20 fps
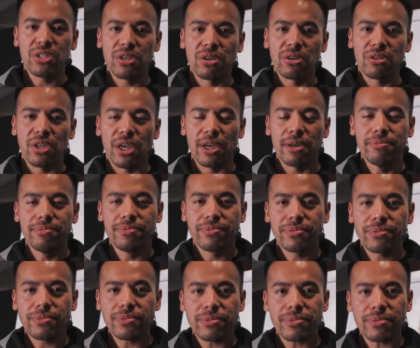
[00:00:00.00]
single day?
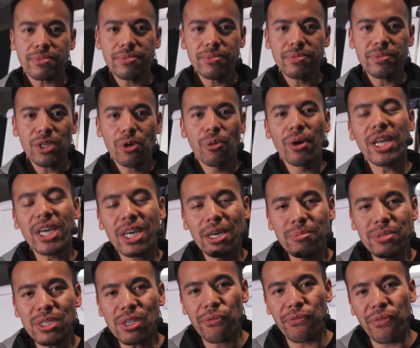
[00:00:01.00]
When it
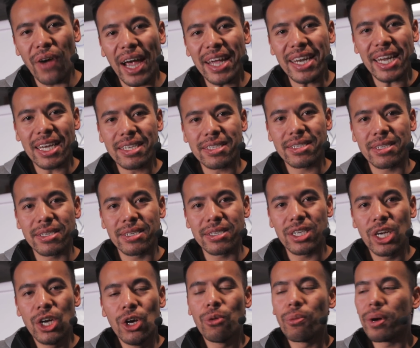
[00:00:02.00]
comes to
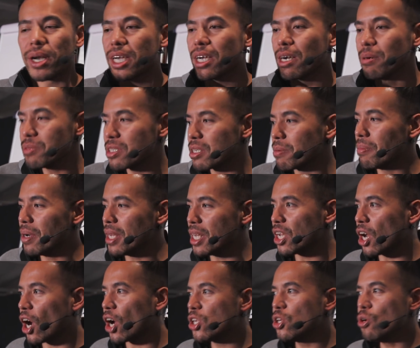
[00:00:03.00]
finances, when it comes to
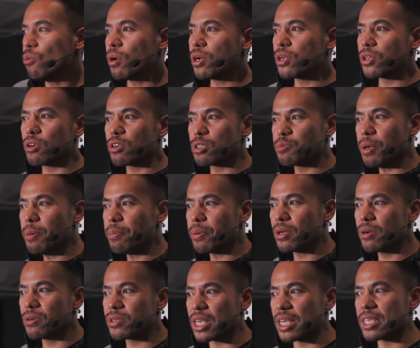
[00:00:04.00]
money, are you one of those
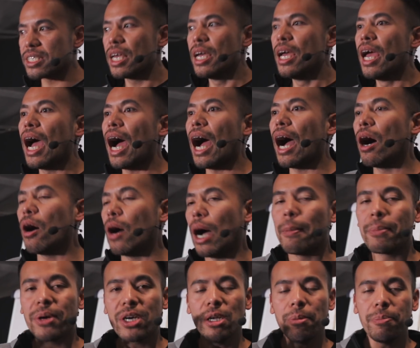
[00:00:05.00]
people who says,
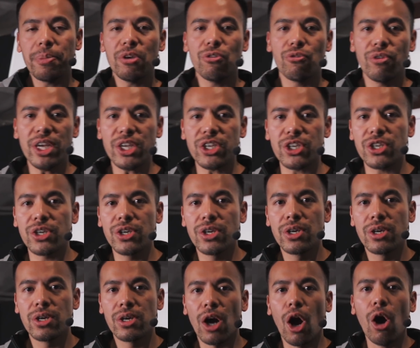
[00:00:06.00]
I'm going to be rich
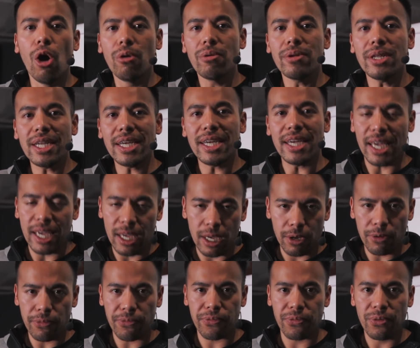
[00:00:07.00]
only
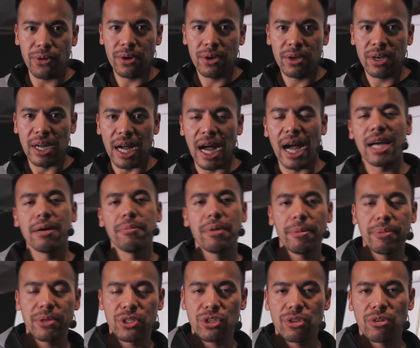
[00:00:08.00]
if I am
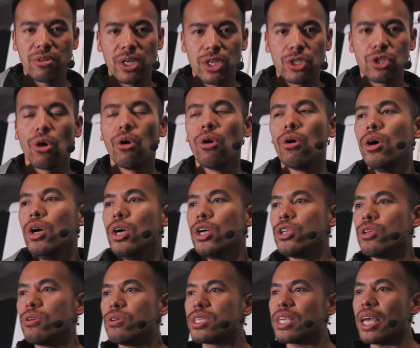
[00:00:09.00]
able to do this? Or
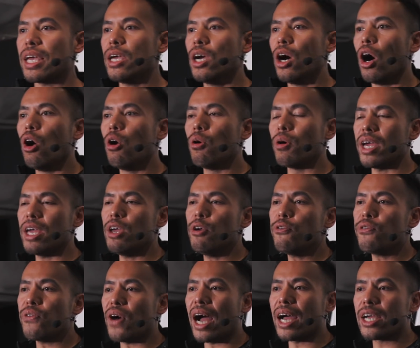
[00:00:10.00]
do you say, oh,
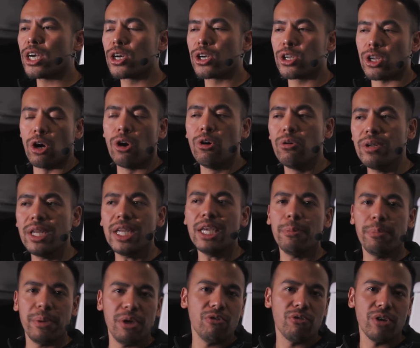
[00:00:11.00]
if I could
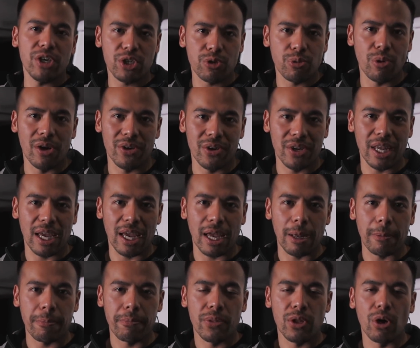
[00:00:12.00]
only be rich one
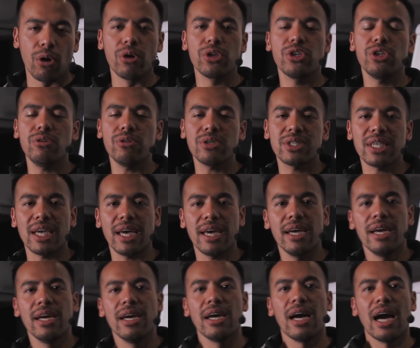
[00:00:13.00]
day? Or do you
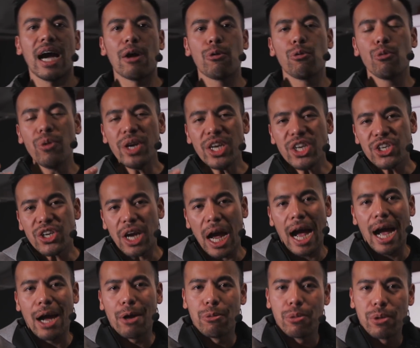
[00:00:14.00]
say, I wish
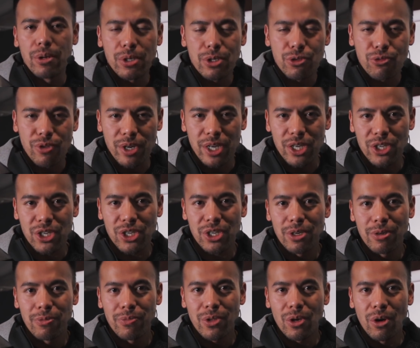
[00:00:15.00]
I was
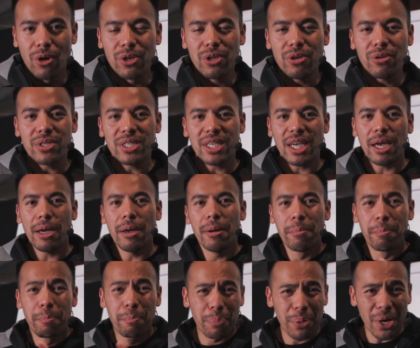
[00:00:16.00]
rich? Or do you say,
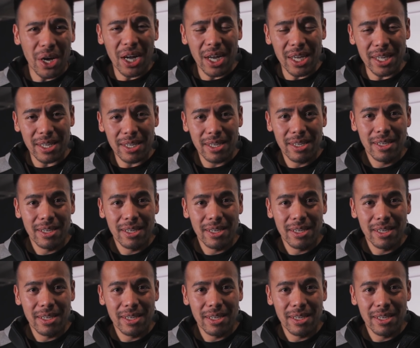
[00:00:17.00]
but